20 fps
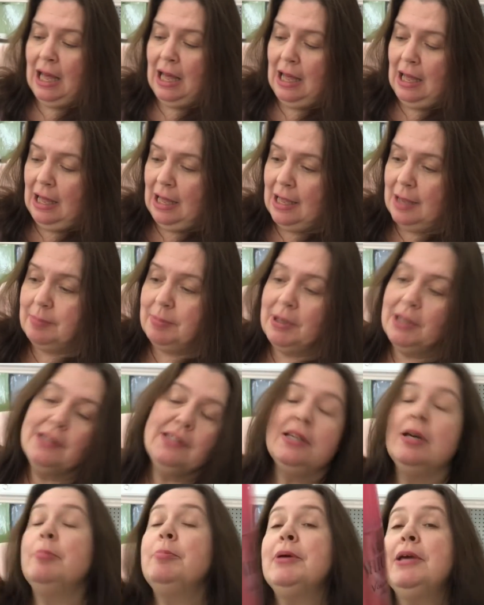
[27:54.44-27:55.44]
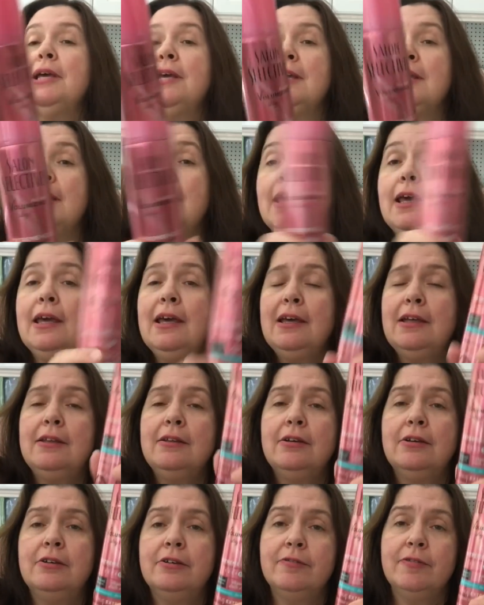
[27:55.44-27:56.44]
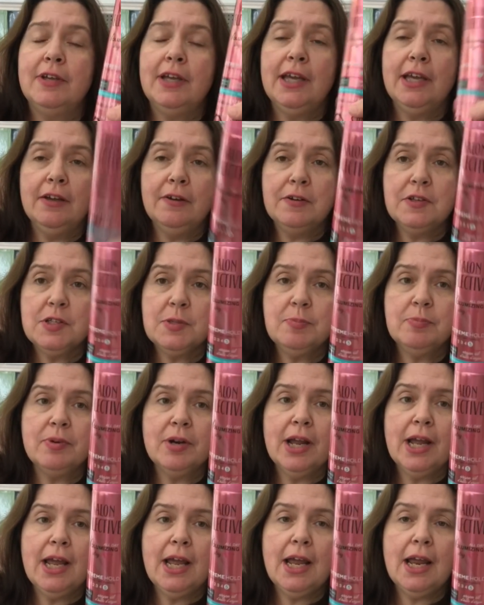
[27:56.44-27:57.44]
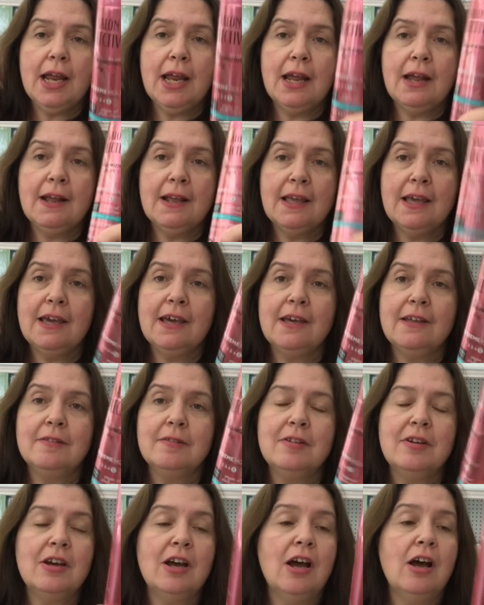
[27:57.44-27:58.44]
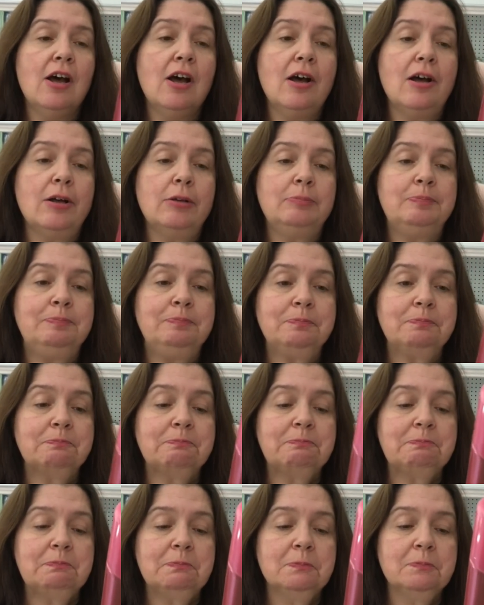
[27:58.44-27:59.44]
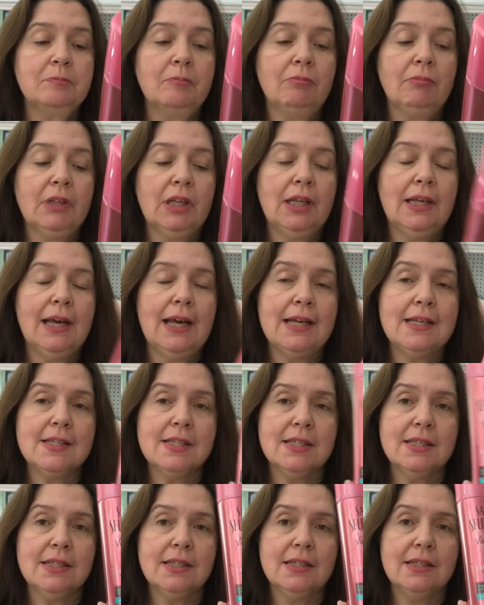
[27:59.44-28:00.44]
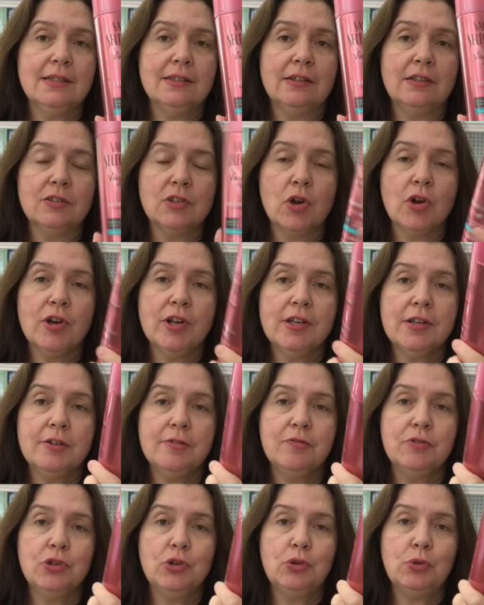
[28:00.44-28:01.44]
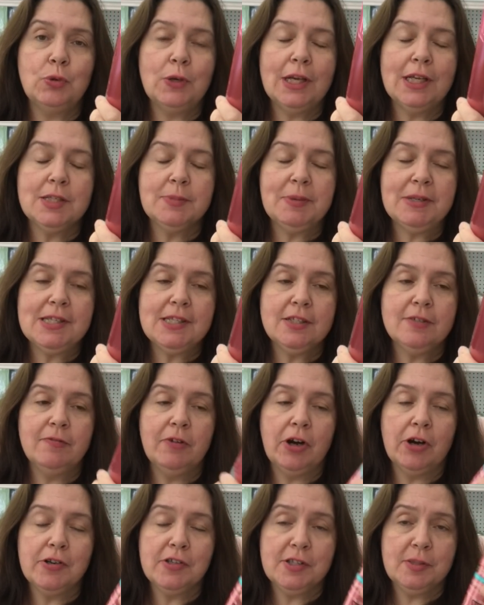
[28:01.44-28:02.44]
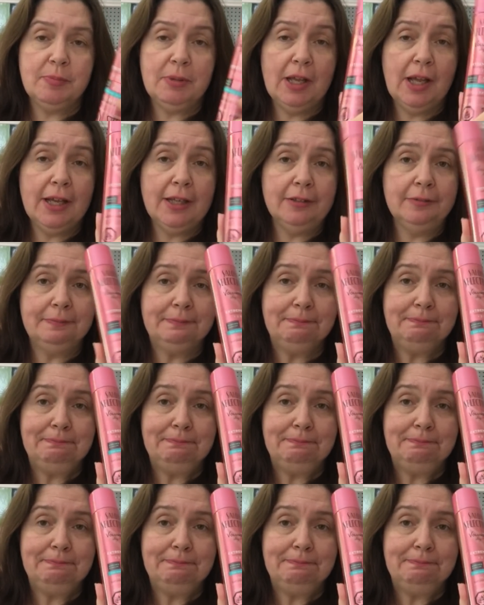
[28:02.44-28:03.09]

I picked up a can of hairspray, again, um, as a, the alternative to expensive art supply.